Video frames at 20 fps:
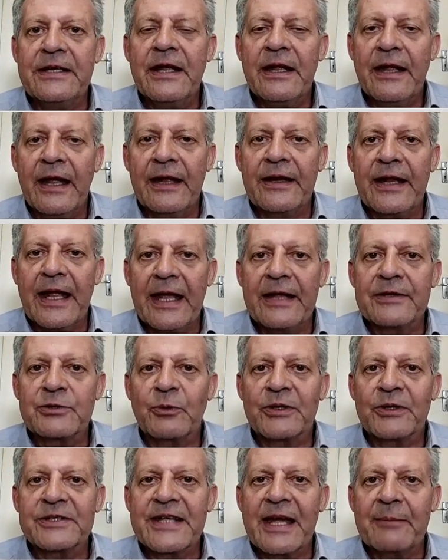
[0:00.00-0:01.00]
and as
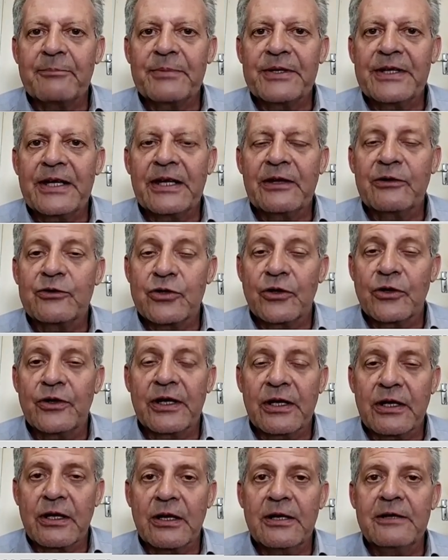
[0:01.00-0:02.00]
what's happening during
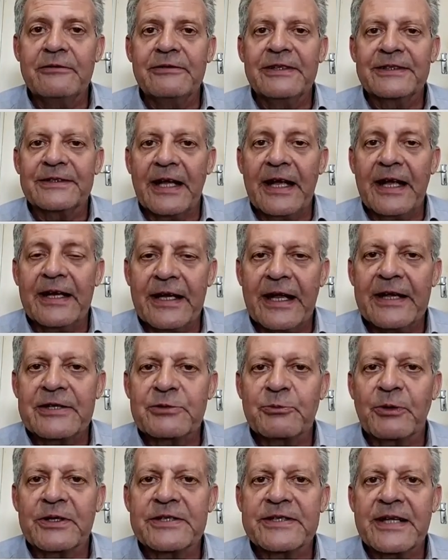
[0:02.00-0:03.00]
COVID, and as
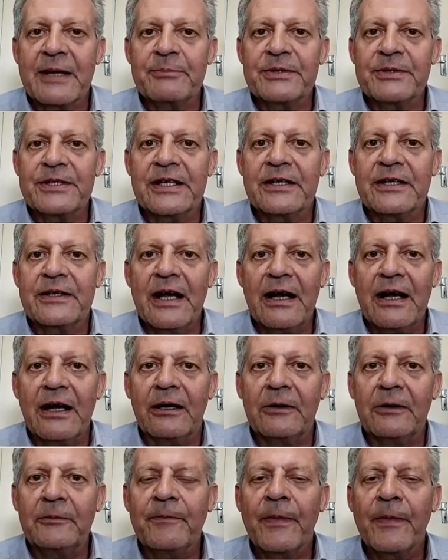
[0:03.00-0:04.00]
what's happening
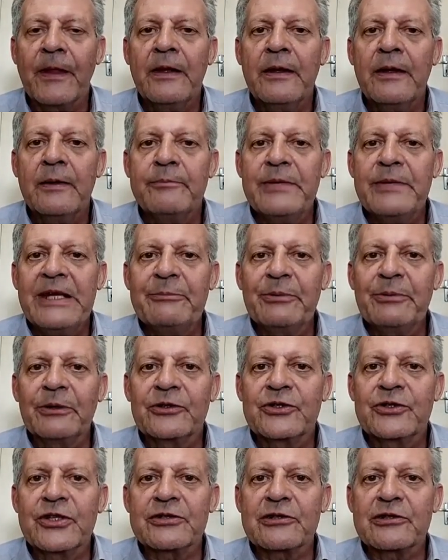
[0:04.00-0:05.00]
now, people
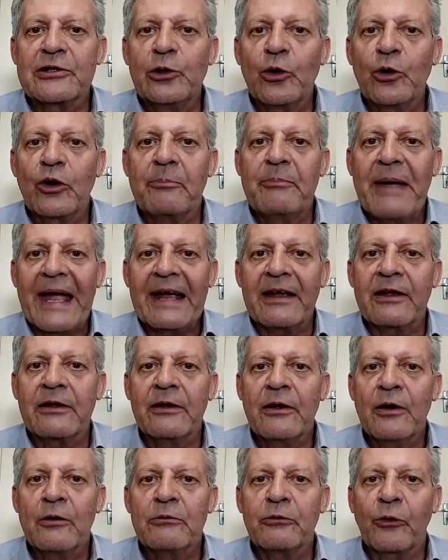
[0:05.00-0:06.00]
just look back
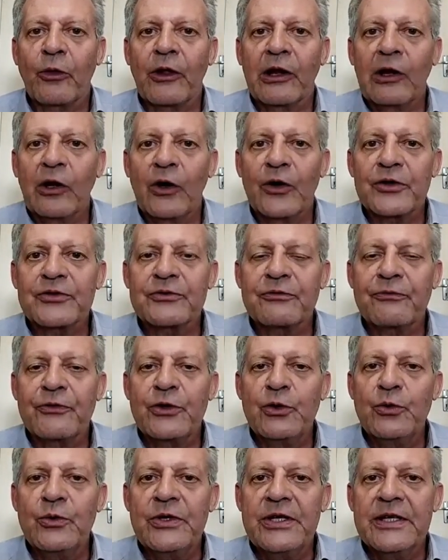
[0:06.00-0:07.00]
for the last
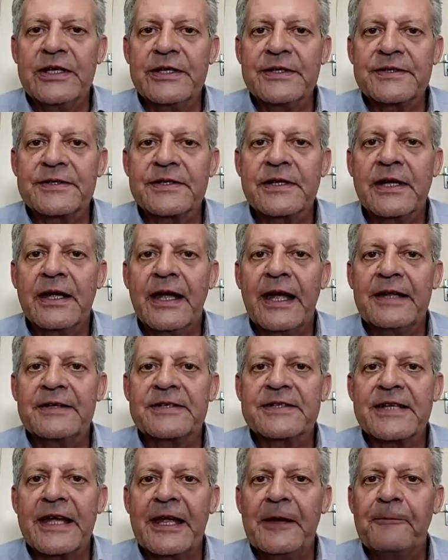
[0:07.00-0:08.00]
few years and
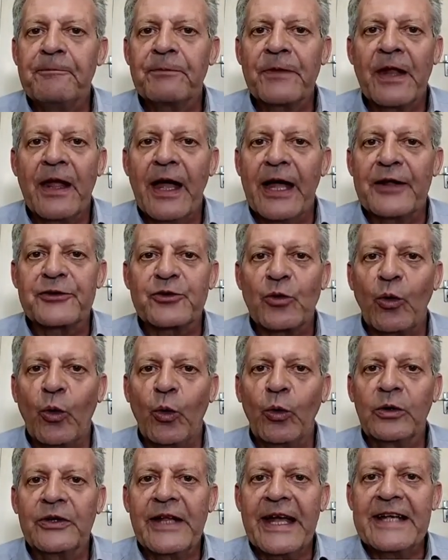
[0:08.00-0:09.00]
say, it's
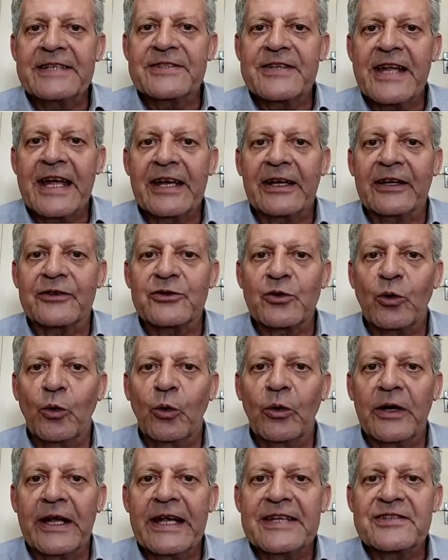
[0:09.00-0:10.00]
all NASDAQ, it's
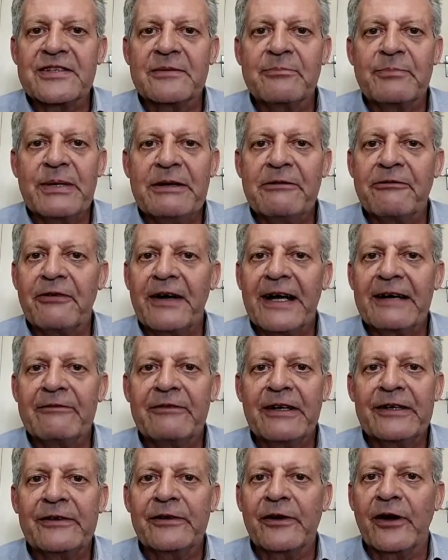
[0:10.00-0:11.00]
all S&P
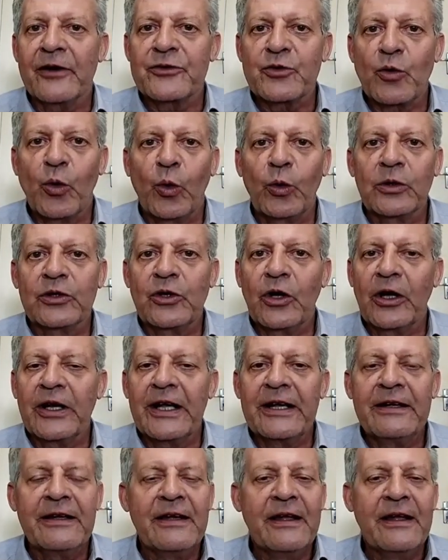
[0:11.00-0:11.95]
500, it's all dollar.